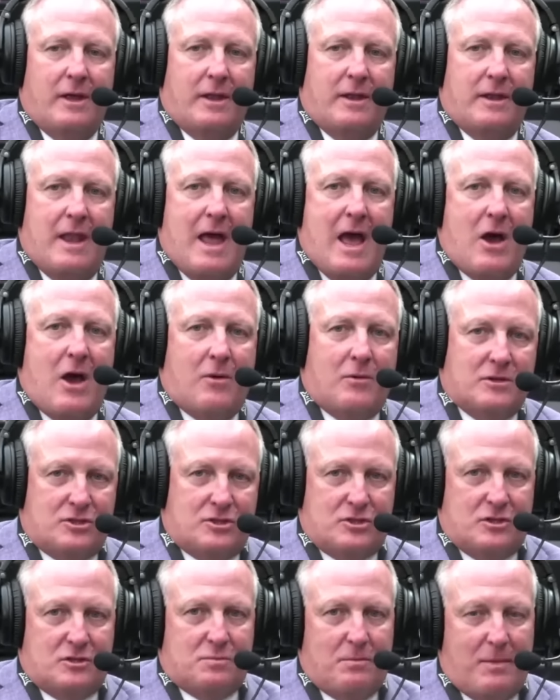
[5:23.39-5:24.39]
Now it's
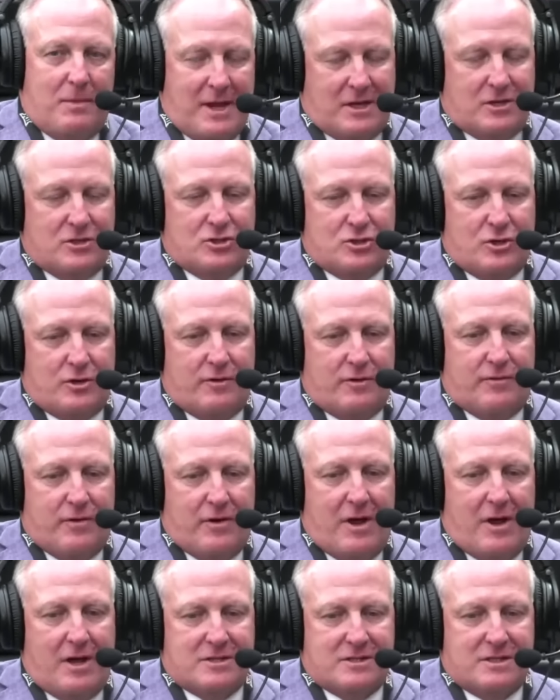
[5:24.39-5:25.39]
just making sure for
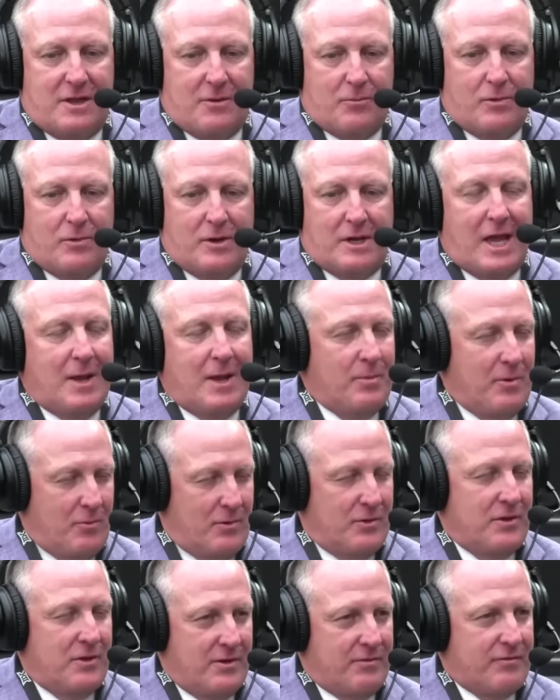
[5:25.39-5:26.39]
us that we keep it
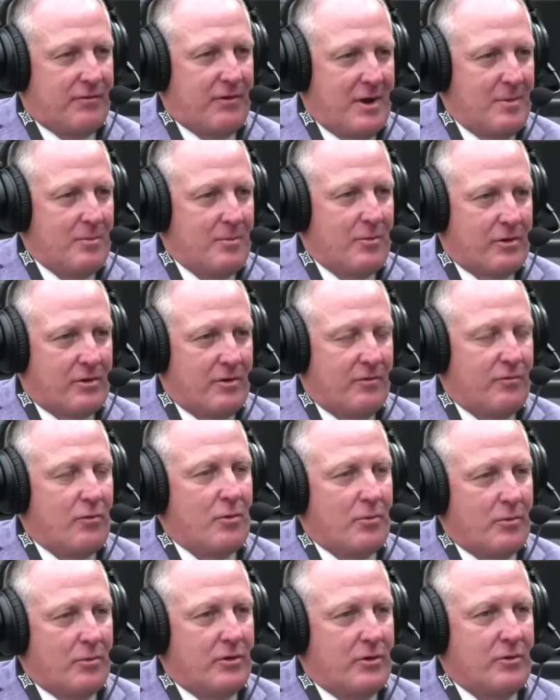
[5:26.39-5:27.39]
within the framework of
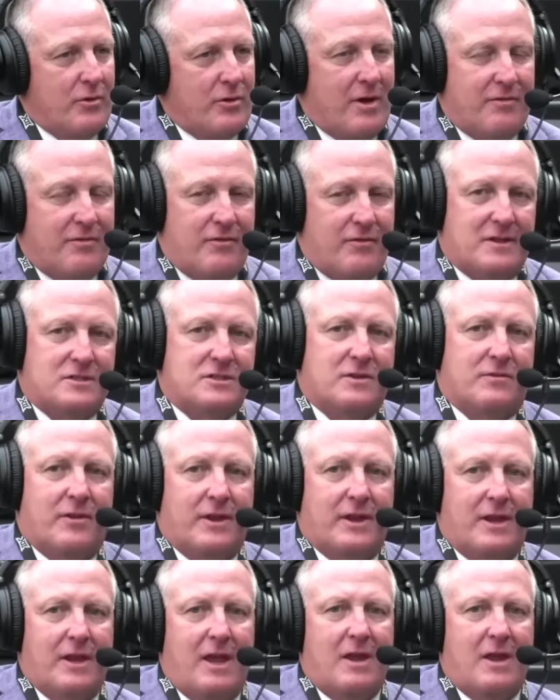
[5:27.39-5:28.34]
what we're doing offensively.